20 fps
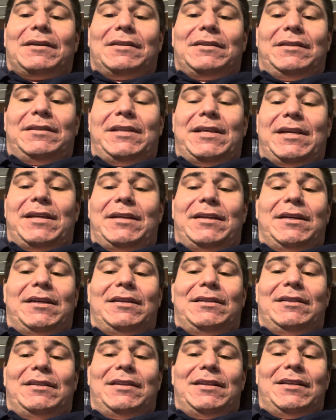
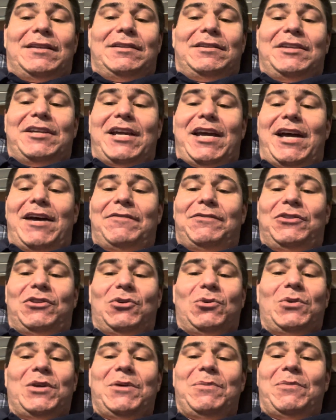Then you have
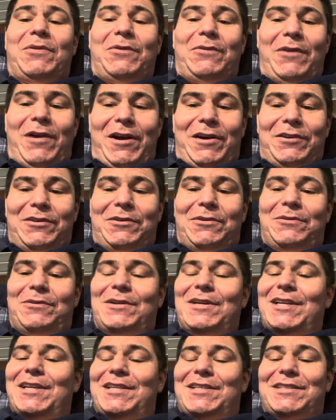Tony
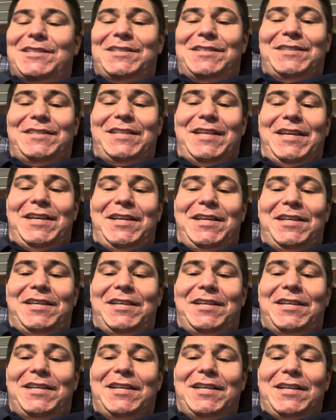Morano
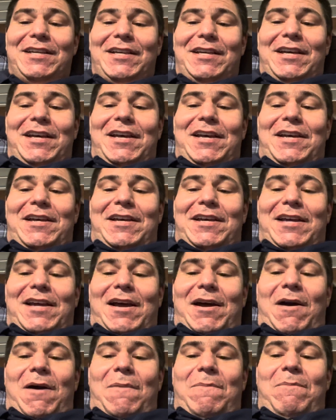saying
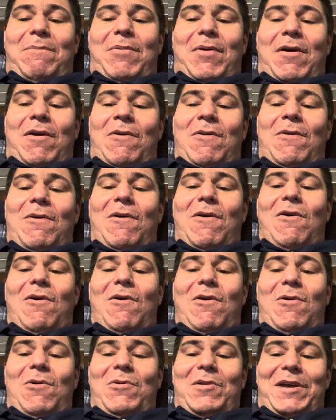about
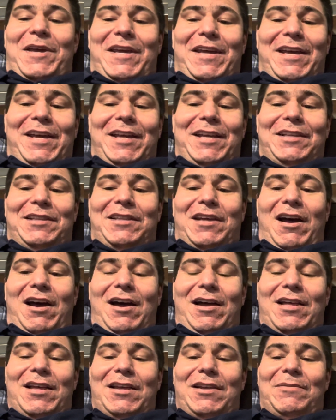
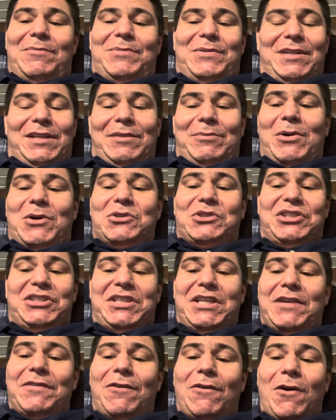about
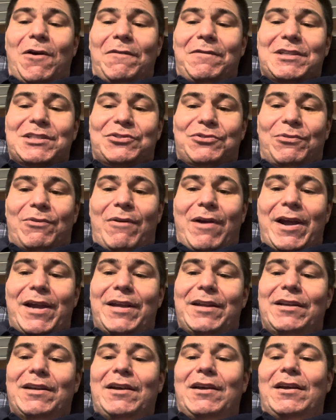Steve Harvey's right,